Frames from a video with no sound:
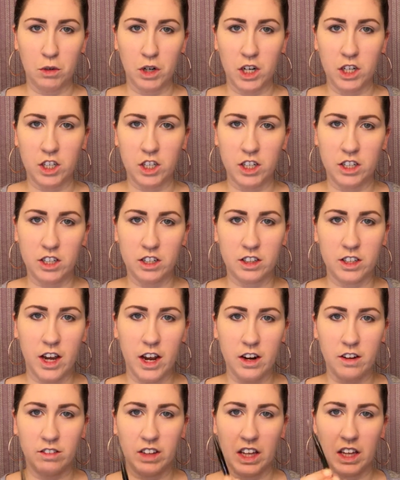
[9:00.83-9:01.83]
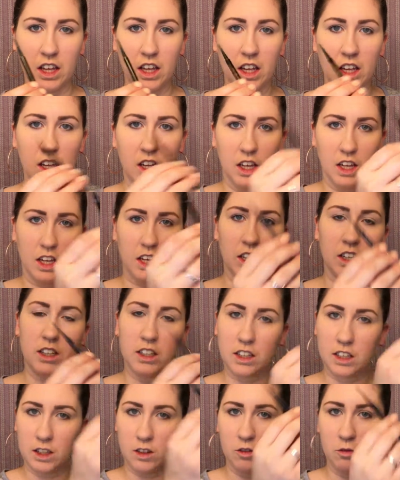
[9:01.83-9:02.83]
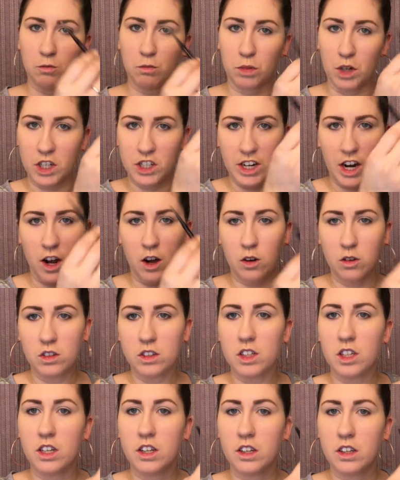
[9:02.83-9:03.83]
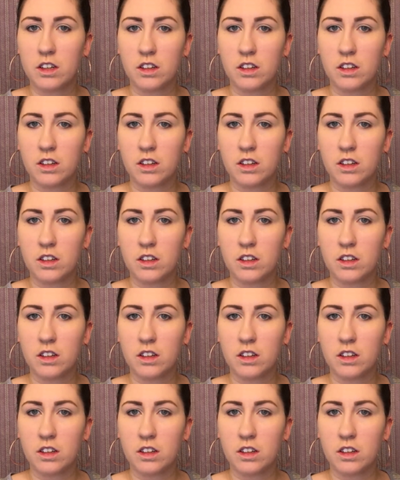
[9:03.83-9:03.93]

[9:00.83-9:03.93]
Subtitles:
brush and just kind of like brush out